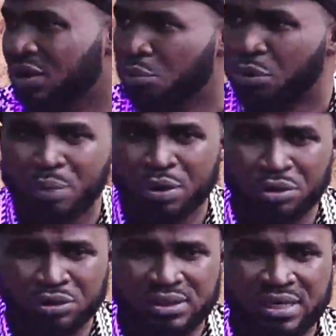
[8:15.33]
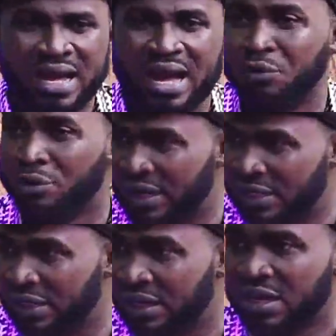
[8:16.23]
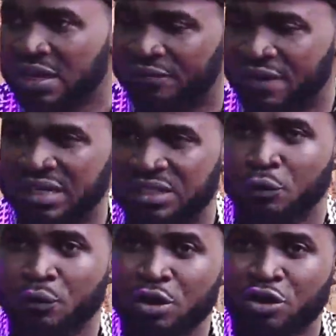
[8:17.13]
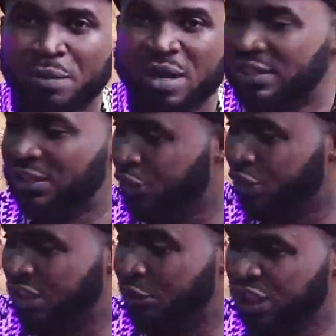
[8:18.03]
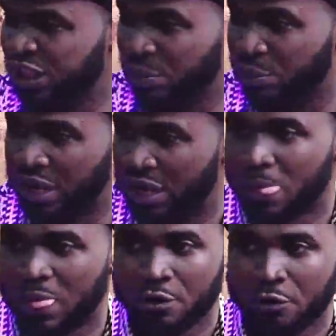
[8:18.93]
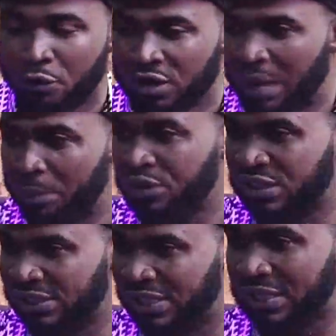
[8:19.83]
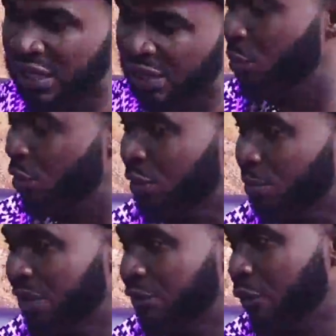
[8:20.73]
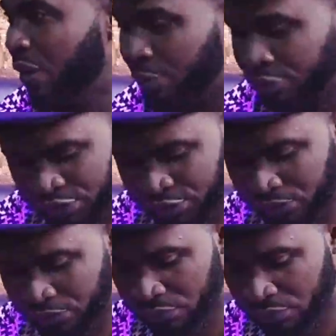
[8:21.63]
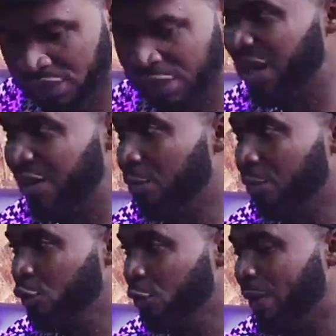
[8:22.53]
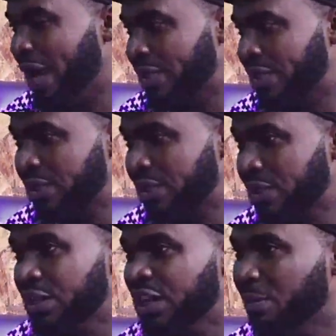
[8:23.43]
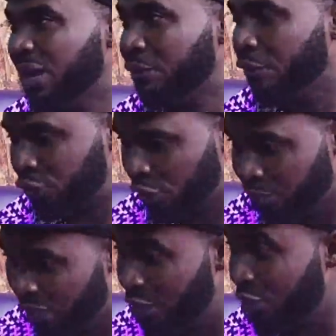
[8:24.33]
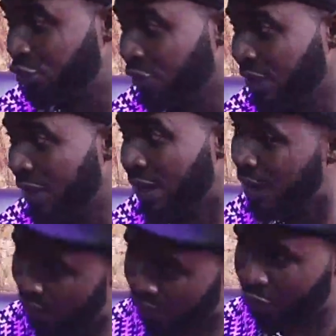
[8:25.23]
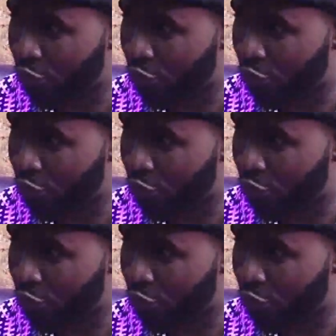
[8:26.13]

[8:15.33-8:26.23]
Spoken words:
But because they are not ready, in fact, when government is negotiating with these people now, what happens is that the people demand for weapons, demand for motorbikes, demand for some millions of naira, and the